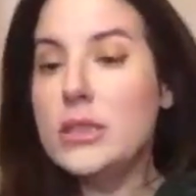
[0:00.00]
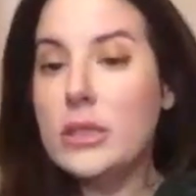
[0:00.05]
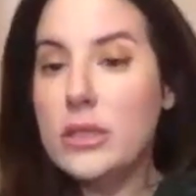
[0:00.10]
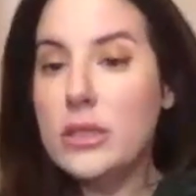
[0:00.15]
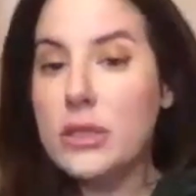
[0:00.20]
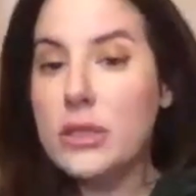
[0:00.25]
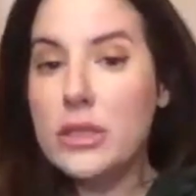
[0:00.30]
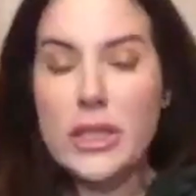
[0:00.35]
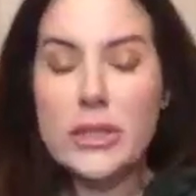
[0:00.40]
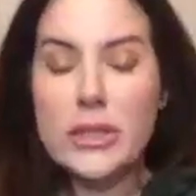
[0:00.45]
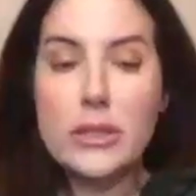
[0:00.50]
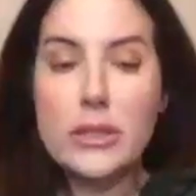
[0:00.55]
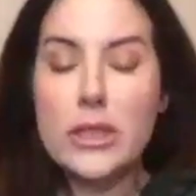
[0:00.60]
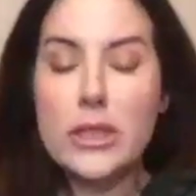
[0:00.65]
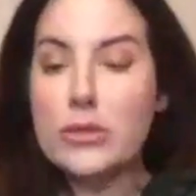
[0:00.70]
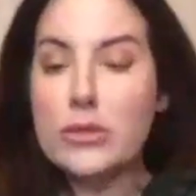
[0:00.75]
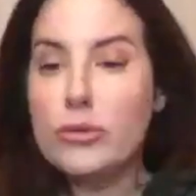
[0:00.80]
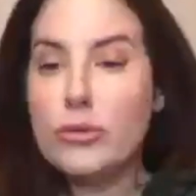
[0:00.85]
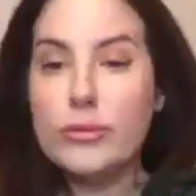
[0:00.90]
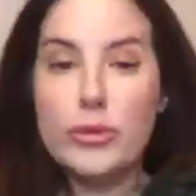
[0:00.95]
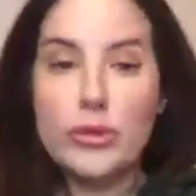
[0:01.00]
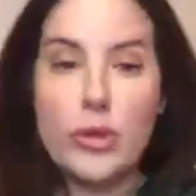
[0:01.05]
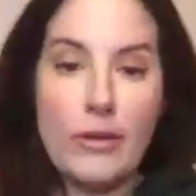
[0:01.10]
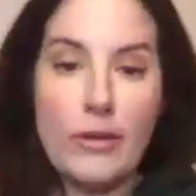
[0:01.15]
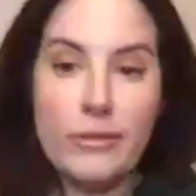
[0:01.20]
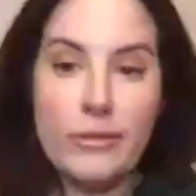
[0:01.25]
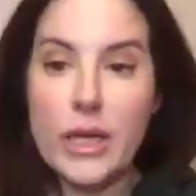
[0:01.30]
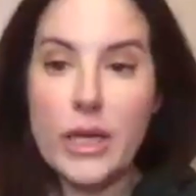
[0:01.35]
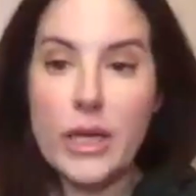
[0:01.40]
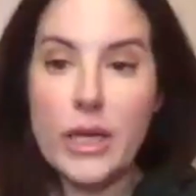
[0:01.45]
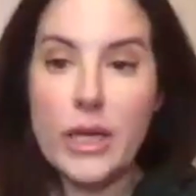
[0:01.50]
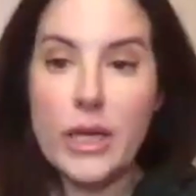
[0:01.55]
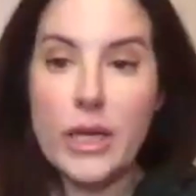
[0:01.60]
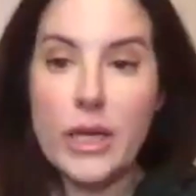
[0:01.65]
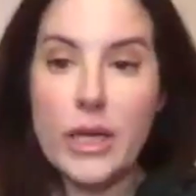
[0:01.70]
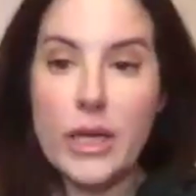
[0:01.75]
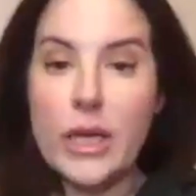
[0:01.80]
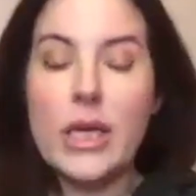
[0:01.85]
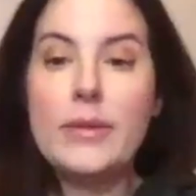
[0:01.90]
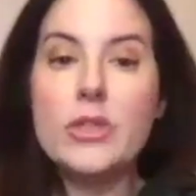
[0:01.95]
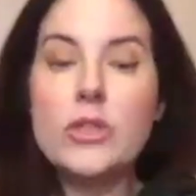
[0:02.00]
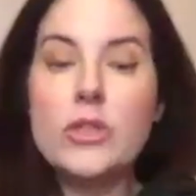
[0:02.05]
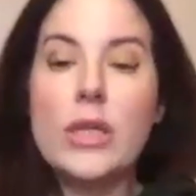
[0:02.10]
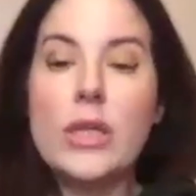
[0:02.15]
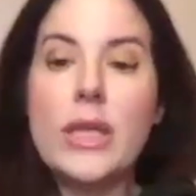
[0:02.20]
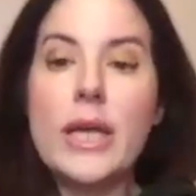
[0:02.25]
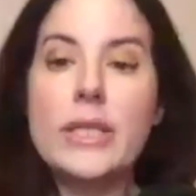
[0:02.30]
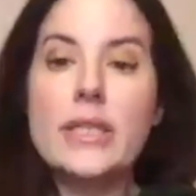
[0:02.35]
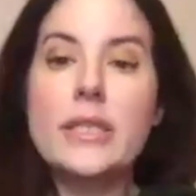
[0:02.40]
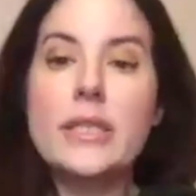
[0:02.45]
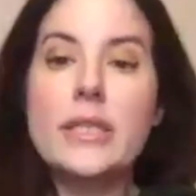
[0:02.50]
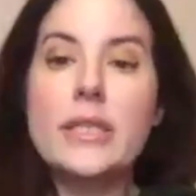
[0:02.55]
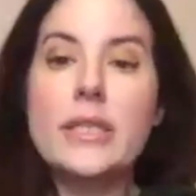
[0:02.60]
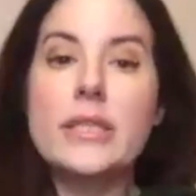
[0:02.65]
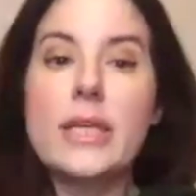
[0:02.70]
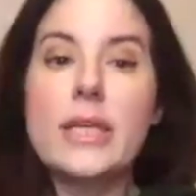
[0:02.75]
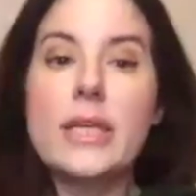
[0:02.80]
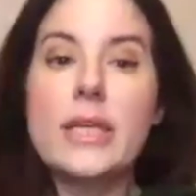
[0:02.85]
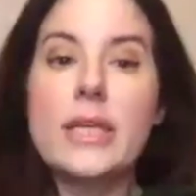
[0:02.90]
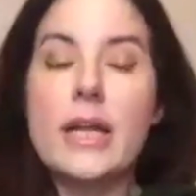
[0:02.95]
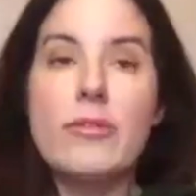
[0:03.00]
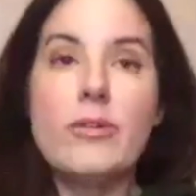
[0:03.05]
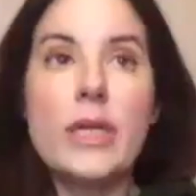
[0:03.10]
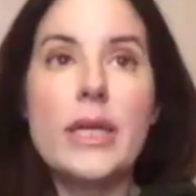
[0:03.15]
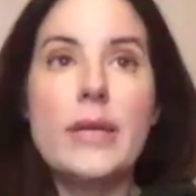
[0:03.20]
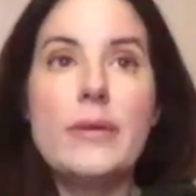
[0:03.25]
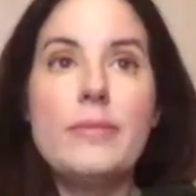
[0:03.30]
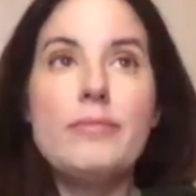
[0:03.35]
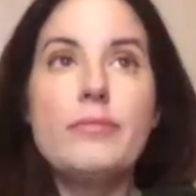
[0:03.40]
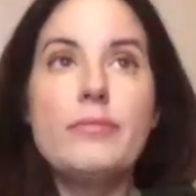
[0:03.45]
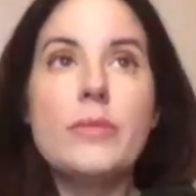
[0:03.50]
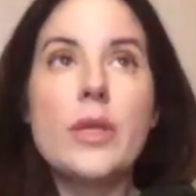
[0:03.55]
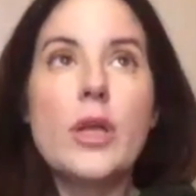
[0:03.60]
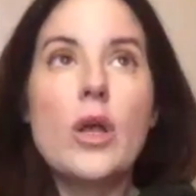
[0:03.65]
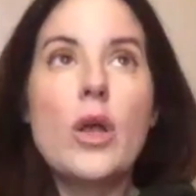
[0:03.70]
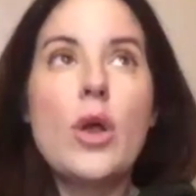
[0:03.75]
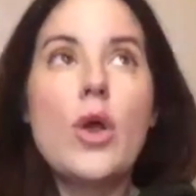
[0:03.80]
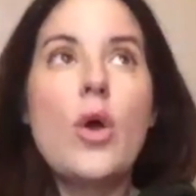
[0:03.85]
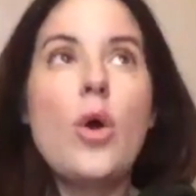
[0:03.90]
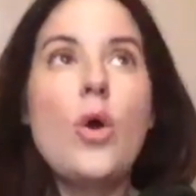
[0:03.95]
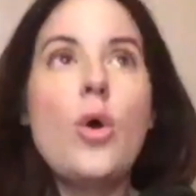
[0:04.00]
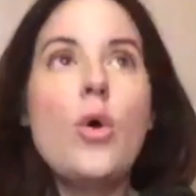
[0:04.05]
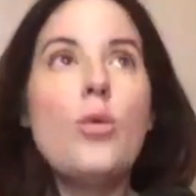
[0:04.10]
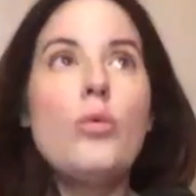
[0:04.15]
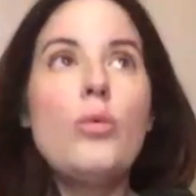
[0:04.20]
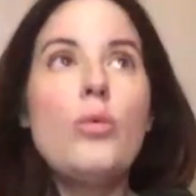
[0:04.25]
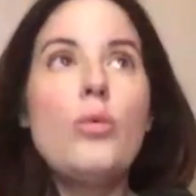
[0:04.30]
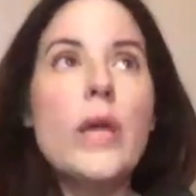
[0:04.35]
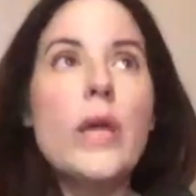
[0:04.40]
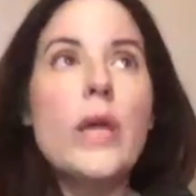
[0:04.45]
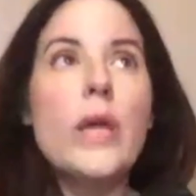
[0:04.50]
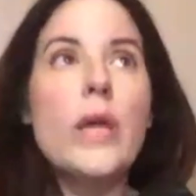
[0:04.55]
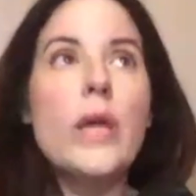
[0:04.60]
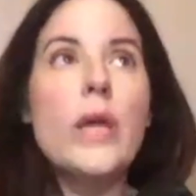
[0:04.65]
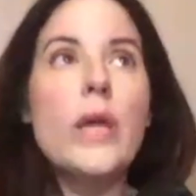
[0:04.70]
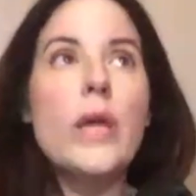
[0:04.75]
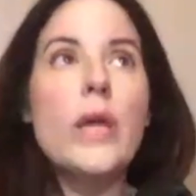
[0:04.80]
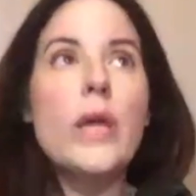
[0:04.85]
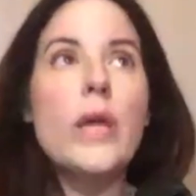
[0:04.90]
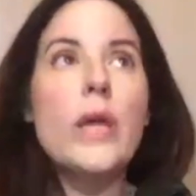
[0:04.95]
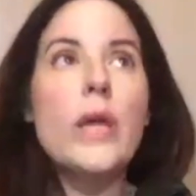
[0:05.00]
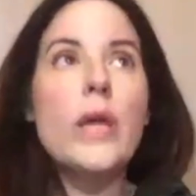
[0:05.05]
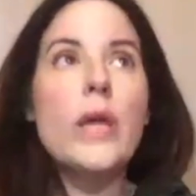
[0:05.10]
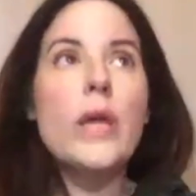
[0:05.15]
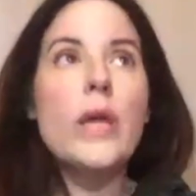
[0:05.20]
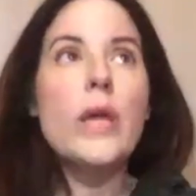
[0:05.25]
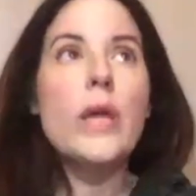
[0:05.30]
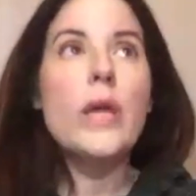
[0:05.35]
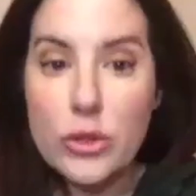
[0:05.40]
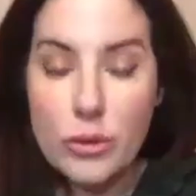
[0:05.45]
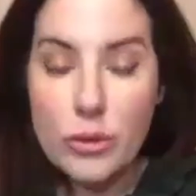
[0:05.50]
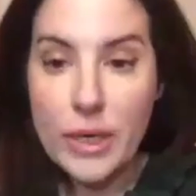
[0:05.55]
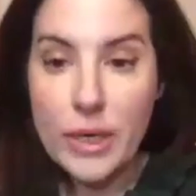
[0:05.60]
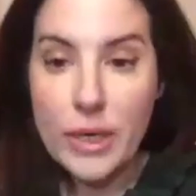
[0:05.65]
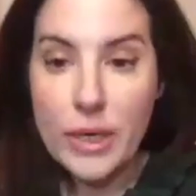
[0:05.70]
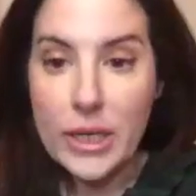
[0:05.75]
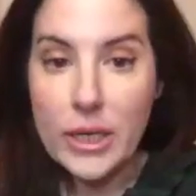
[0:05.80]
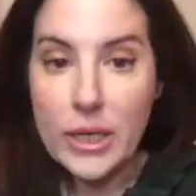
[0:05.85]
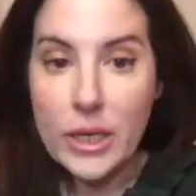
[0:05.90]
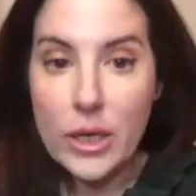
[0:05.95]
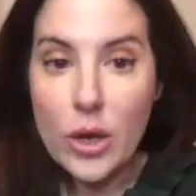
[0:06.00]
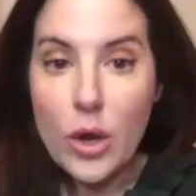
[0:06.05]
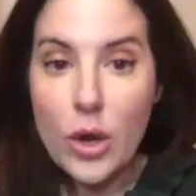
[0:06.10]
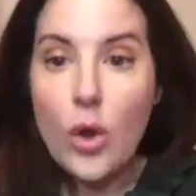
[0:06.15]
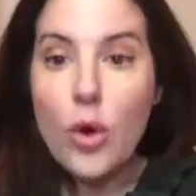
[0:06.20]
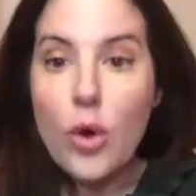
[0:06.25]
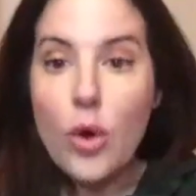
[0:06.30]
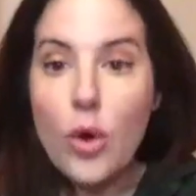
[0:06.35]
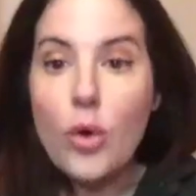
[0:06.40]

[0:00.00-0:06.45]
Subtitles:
this group's trafficking? And so I like to say to everybody, we do not discriminate.